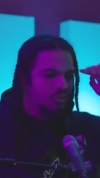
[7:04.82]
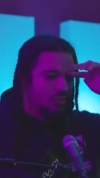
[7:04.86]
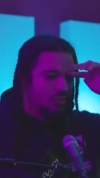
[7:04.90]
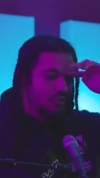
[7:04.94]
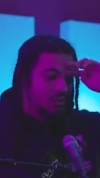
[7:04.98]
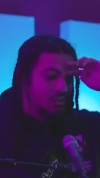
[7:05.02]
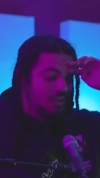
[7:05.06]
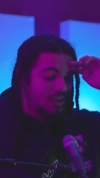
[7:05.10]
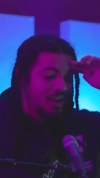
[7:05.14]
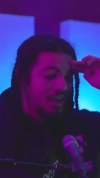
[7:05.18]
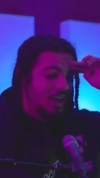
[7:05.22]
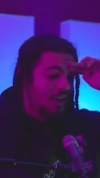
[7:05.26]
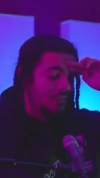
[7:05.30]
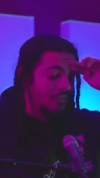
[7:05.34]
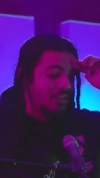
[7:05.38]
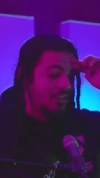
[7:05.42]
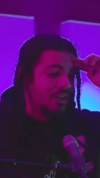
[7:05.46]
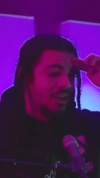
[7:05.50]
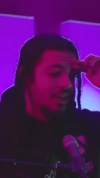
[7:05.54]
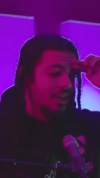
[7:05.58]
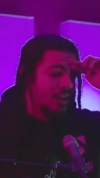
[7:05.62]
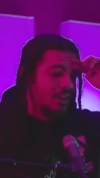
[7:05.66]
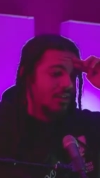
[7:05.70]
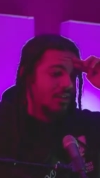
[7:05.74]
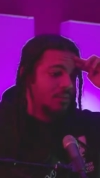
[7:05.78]
is like I feel
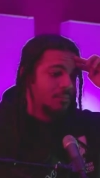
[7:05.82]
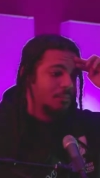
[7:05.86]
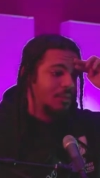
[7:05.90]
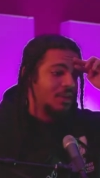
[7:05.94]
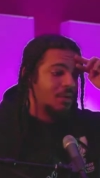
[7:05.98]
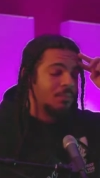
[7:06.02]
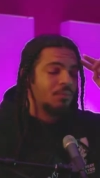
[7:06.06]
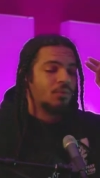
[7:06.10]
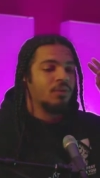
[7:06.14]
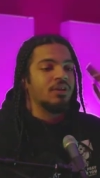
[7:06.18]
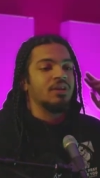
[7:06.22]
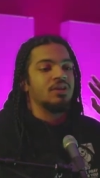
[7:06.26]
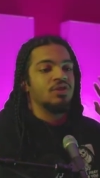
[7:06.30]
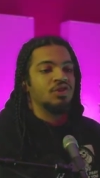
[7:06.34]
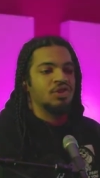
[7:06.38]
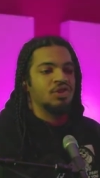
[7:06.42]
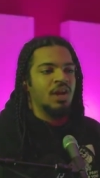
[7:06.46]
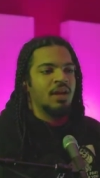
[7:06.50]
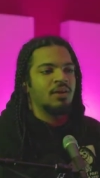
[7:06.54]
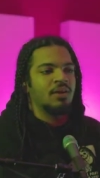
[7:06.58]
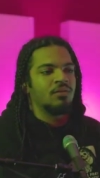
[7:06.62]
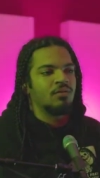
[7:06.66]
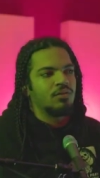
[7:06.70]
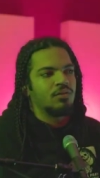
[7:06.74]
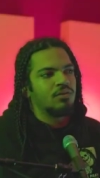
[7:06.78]
like people in
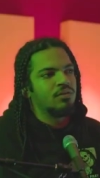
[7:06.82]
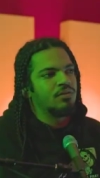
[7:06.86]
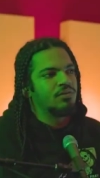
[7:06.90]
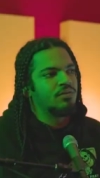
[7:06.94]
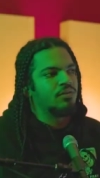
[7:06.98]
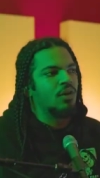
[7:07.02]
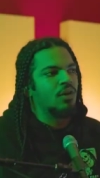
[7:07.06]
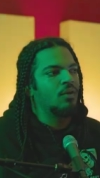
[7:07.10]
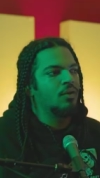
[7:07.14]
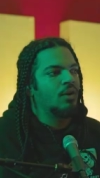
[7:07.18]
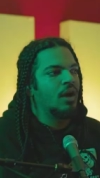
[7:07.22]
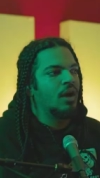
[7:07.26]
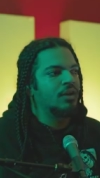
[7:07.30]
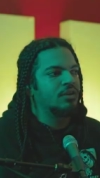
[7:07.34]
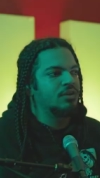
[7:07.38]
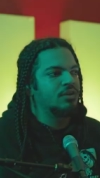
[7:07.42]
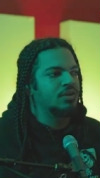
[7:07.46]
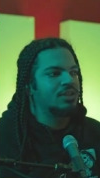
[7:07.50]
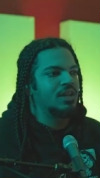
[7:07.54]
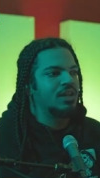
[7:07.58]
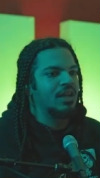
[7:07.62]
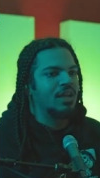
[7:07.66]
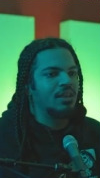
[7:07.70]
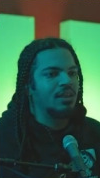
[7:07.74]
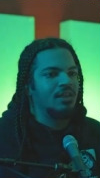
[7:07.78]
general don't
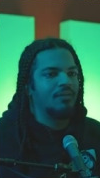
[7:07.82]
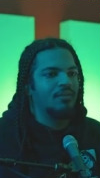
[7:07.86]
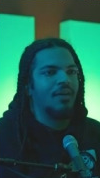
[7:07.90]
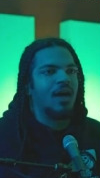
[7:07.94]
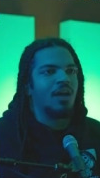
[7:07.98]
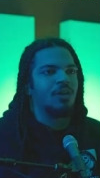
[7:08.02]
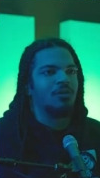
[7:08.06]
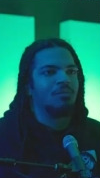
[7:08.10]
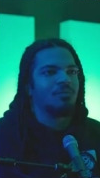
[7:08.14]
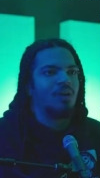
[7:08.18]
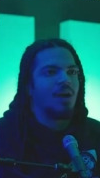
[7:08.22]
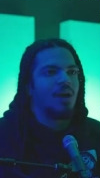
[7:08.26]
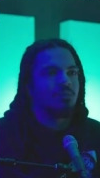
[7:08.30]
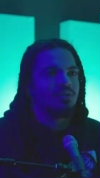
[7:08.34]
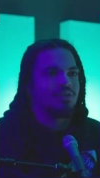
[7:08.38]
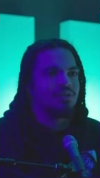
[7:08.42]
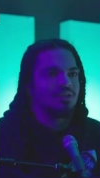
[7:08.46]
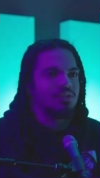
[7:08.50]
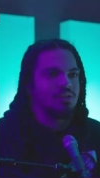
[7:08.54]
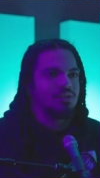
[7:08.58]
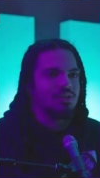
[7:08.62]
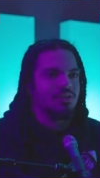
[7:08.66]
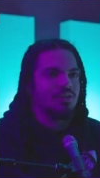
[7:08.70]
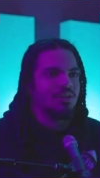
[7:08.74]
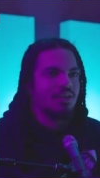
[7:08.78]
understand the value
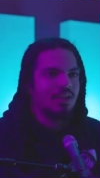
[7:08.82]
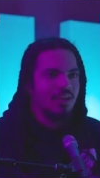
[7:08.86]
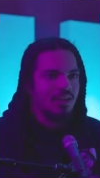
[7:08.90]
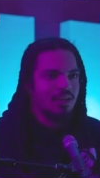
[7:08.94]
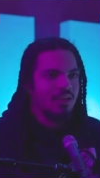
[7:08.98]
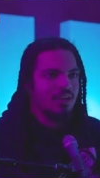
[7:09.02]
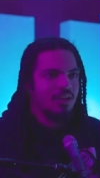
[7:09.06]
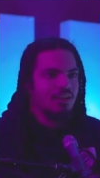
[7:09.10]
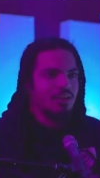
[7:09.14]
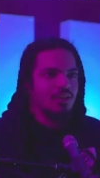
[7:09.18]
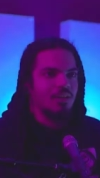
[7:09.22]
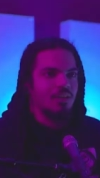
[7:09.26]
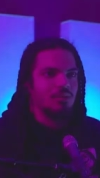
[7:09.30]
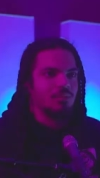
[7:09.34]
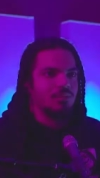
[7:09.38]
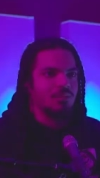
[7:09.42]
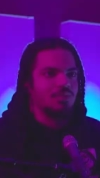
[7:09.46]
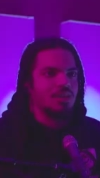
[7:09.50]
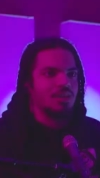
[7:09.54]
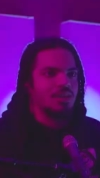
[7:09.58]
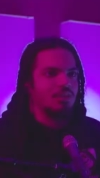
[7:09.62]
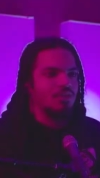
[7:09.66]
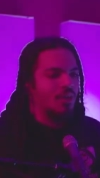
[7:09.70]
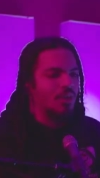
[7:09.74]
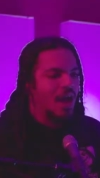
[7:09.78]
proposition. You know what I'm
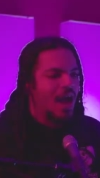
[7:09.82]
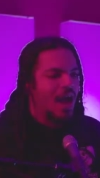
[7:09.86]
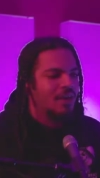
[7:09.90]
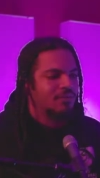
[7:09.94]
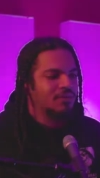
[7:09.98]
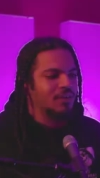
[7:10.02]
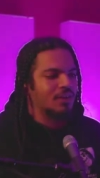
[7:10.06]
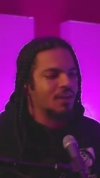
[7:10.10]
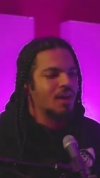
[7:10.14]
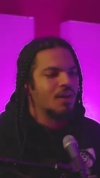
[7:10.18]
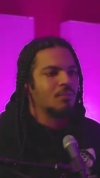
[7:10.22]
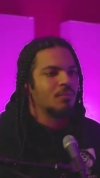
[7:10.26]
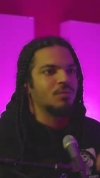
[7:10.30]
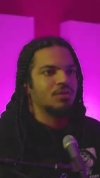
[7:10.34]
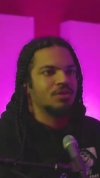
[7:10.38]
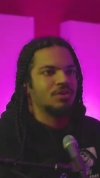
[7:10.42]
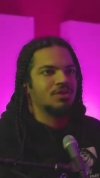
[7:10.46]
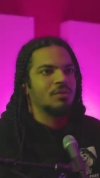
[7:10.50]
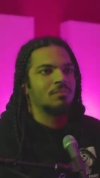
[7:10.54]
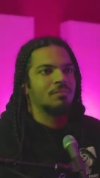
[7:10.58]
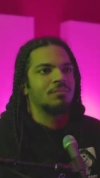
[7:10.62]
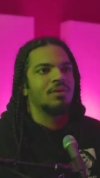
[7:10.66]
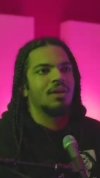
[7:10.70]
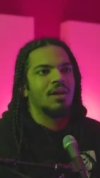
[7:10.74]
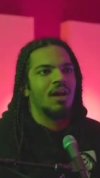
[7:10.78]
saying? Yeah. You have to come with
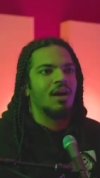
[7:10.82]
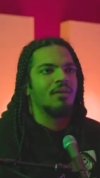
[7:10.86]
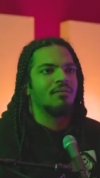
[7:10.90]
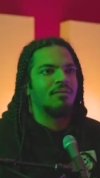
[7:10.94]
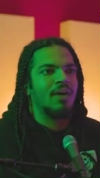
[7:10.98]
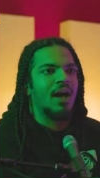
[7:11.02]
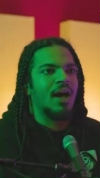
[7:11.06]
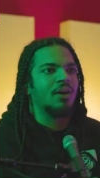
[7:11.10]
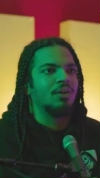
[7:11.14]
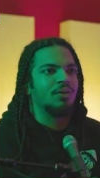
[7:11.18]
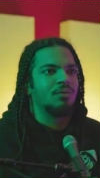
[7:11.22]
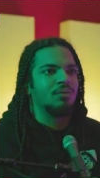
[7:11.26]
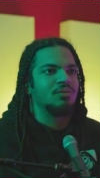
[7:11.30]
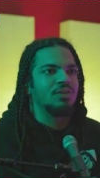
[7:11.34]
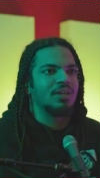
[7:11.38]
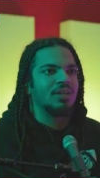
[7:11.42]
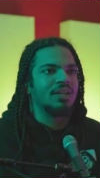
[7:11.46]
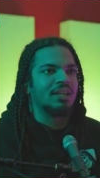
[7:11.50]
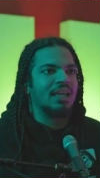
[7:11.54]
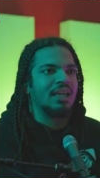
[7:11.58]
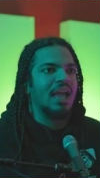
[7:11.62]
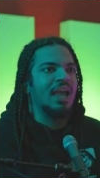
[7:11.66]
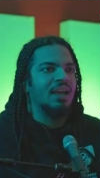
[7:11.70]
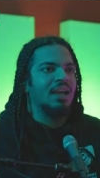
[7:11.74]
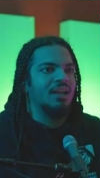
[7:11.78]
something of value to yeah.
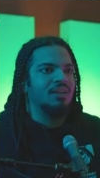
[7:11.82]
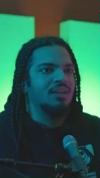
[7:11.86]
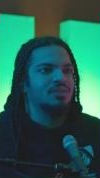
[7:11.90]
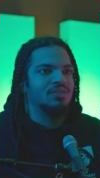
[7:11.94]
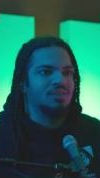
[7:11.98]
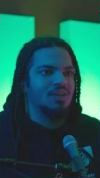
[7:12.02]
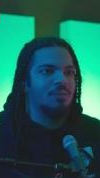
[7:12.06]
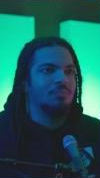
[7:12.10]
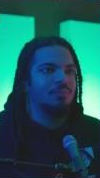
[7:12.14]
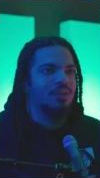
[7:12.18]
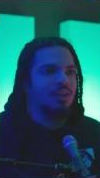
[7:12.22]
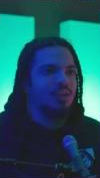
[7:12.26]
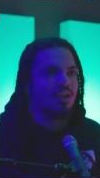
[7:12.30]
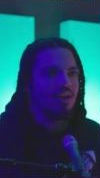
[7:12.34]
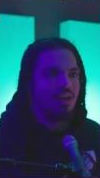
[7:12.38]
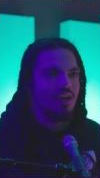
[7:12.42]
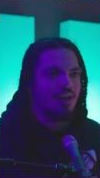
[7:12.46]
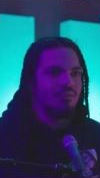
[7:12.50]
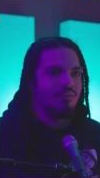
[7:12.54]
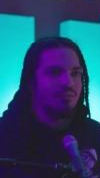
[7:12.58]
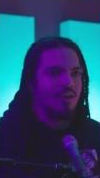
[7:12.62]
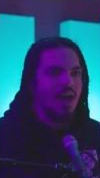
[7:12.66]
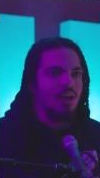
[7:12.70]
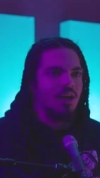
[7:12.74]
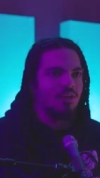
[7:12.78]
gain something
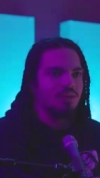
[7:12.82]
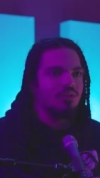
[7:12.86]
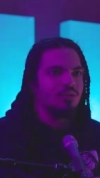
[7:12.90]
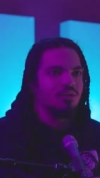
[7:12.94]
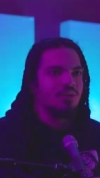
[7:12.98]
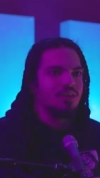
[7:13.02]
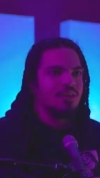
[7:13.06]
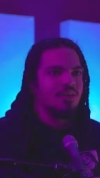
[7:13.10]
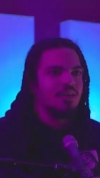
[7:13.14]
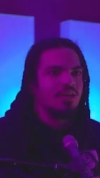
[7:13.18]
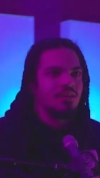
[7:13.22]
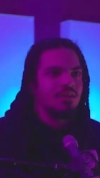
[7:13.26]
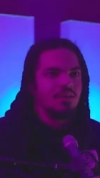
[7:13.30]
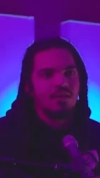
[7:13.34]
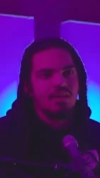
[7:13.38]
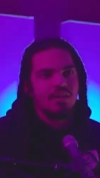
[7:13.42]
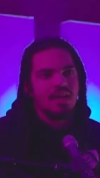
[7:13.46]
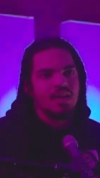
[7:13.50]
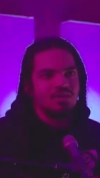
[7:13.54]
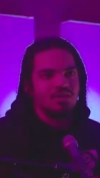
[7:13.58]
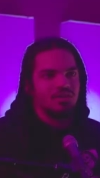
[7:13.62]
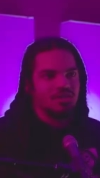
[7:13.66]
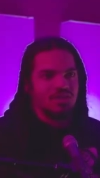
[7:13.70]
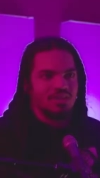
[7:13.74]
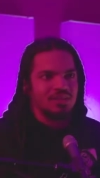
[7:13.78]
of value. you like, can't yo,
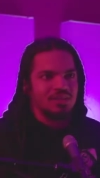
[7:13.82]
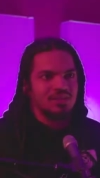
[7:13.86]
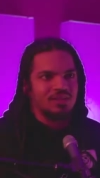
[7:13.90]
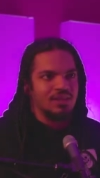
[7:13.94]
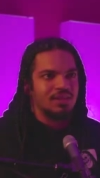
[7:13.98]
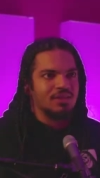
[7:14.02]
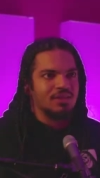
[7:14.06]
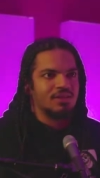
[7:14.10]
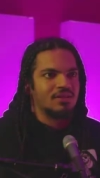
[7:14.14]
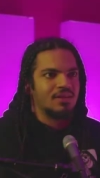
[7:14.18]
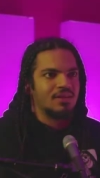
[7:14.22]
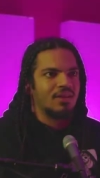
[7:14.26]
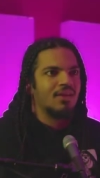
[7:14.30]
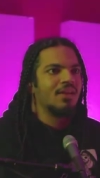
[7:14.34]
just hey. exist.